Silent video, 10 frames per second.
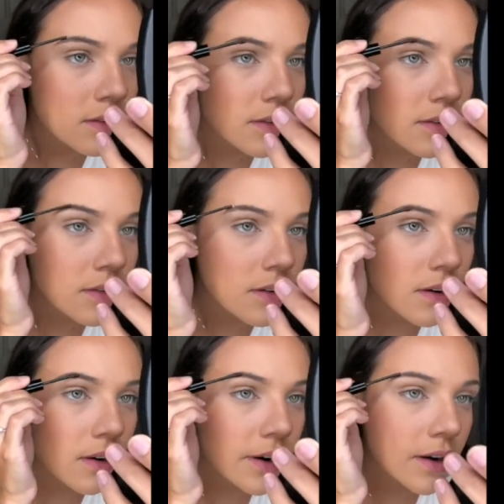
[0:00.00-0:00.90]
So
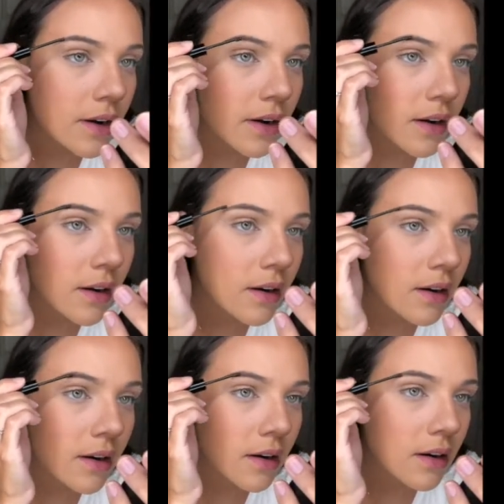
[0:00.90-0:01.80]
start right
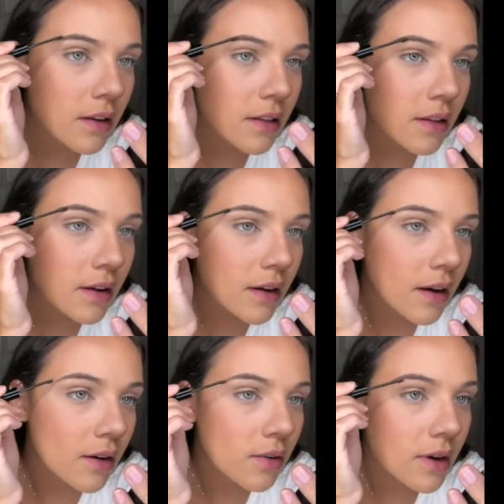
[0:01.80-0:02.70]
here and then
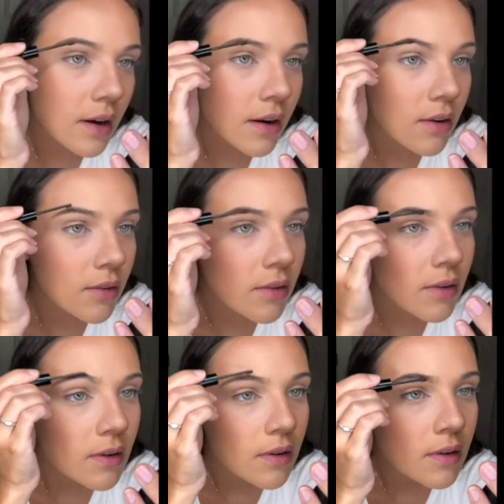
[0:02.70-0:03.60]
go down.
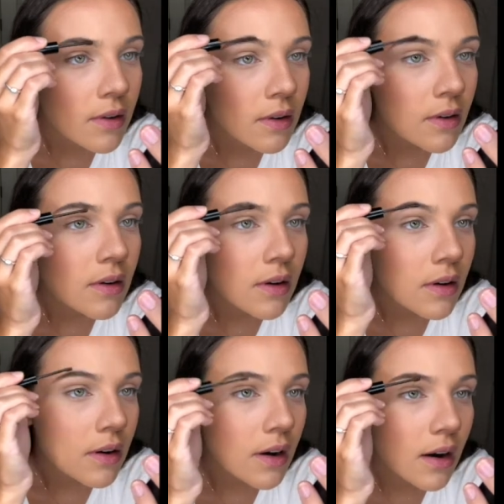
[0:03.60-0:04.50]

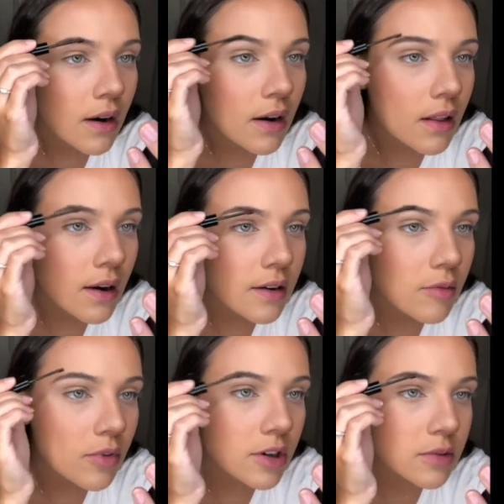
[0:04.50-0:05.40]
And I kind of like to
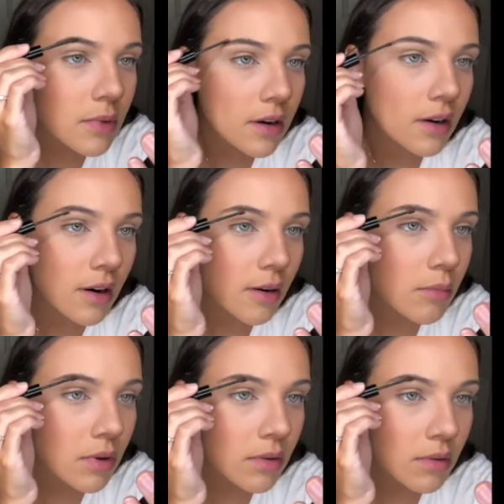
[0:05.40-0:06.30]
brush mine up.